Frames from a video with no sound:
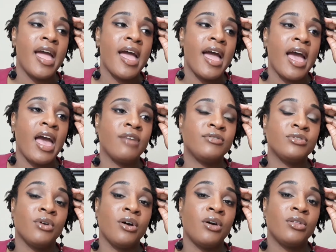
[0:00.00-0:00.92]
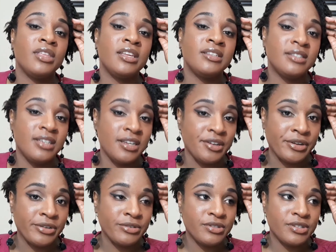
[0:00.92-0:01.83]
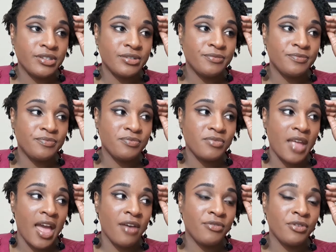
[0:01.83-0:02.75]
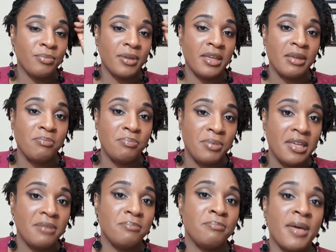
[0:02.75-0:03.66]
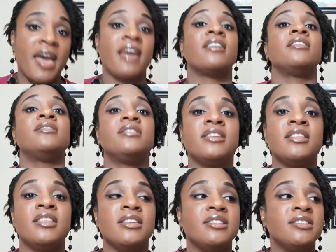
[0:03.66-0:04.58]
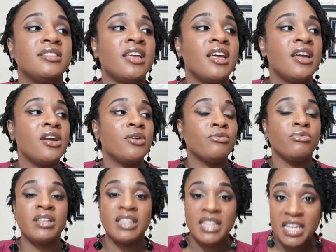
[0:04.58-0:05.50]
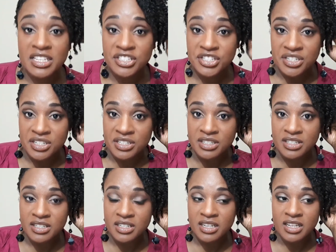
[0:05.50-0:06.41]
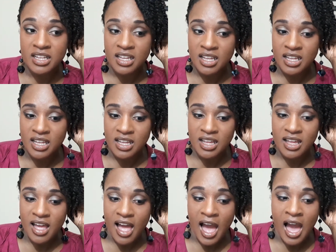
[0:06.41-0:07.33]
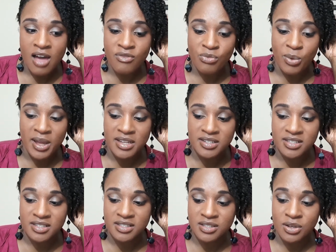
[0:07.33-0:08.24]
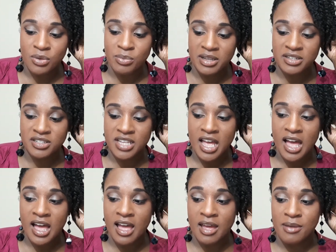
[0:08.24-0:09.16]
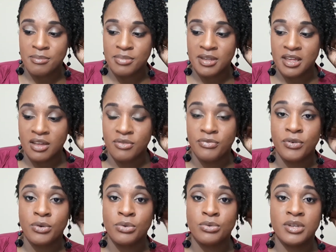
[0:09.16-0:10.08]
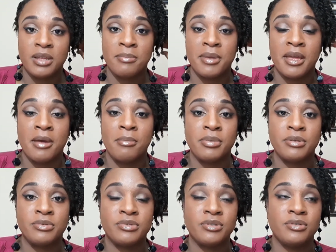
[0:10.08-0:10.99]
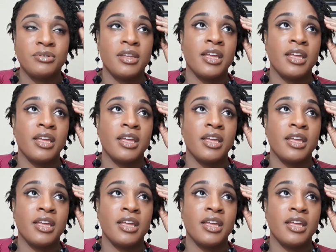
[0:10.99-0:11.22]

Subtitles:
After all these years, after being beat back into this religion, I've wasted so much time being fooled and bamboozled.